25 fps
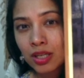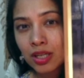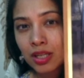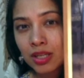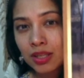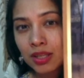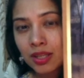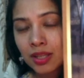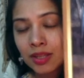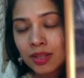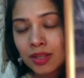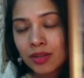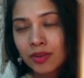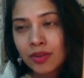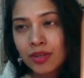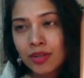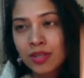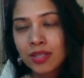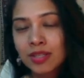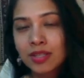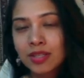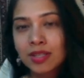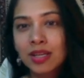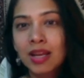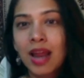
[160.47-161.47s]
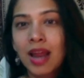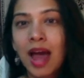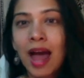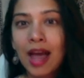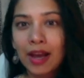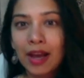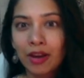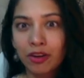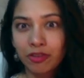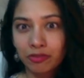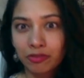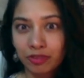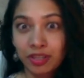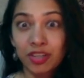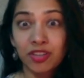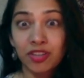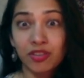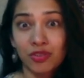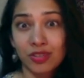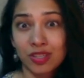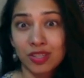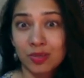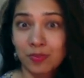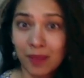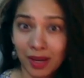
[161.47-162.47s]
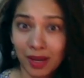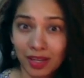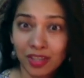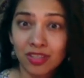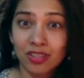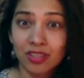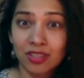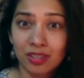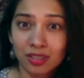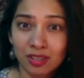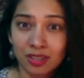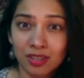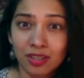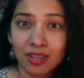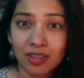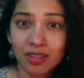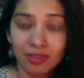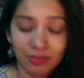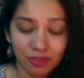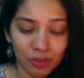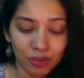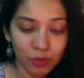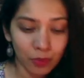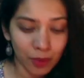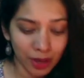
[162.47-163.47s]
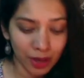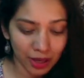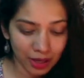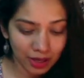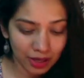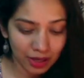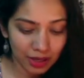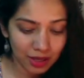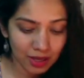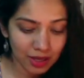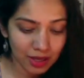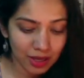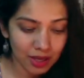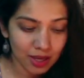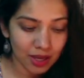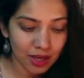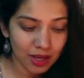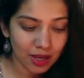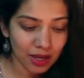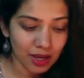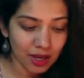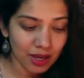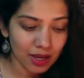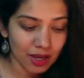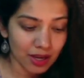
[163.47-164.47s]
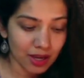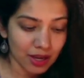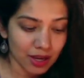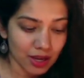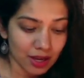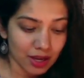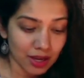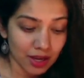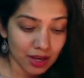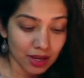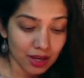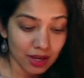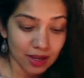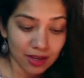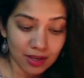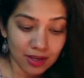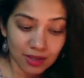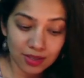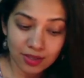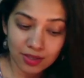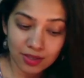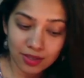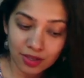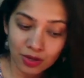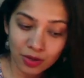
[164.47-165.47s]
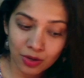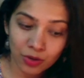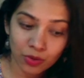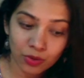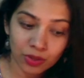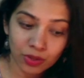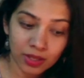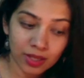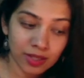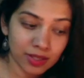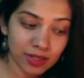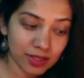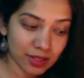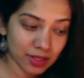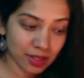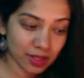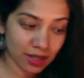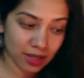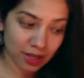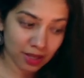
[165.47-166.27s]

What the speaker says: that there is lack of introspection, if you may. So that's